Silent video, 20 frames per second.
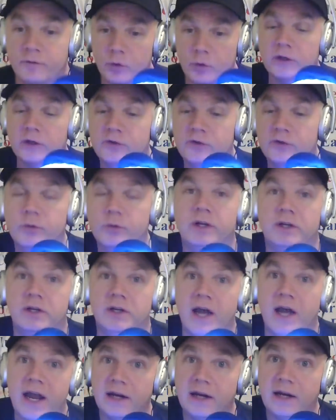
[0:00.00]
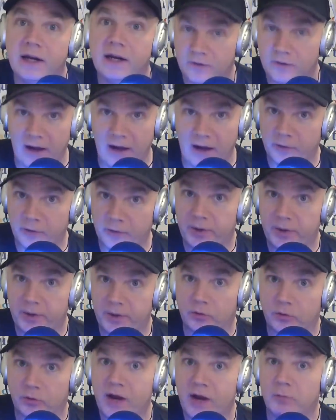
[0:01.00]
were going to do it at night, that would have been a
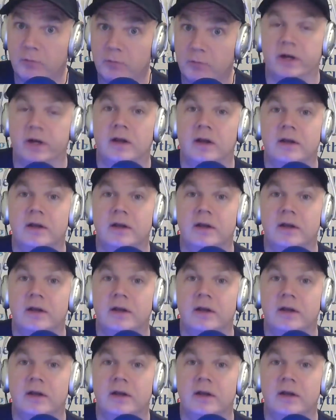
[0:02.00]
great one. It's like